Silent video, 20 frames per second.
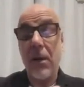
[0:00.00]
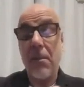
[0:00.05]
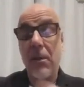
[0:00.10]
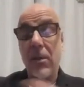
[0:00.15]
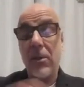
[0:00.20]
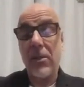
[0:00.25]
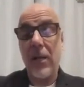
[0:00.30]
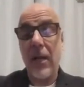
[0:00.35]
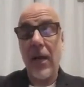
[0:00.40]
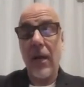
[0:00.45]

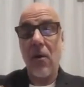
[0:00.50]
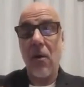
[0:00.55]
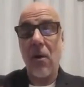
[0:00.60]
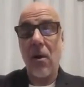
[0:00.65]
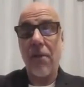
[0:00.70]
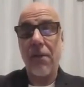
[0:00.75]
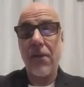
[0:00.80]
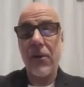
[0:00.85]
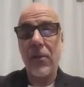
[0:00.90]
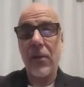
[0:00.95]
pretty much
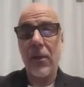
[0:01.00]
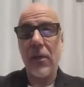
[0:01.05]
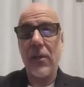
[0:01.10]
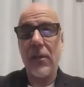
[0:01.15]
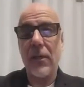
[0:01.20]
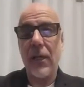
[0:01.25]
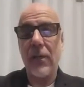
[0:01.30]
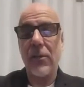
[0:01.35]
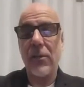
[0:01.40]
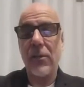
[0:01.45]
like
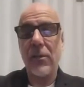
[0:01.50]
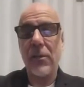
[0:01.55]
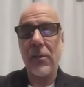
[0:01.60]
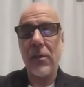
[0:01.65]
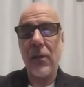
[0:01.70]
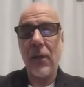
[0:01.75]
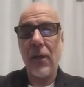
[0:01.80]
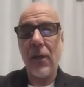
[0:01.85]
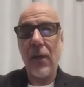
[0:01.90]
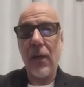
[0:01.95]
artificial
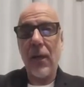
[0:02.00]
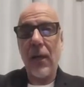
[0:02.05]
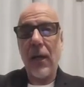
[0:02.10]
intelligence,